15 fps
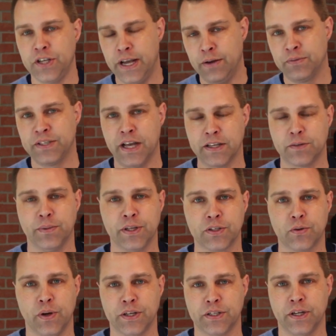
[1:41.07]
She was asking me
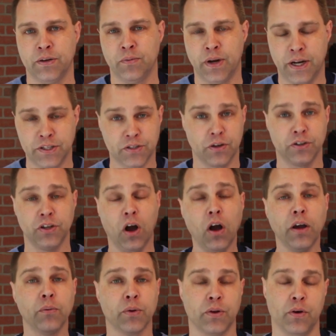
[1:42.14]
this question, and when I started
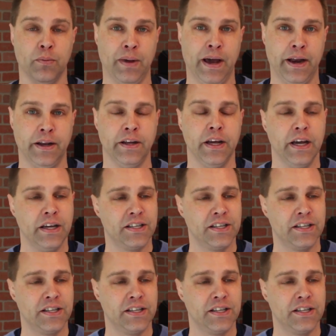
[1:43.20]
talking with her about it,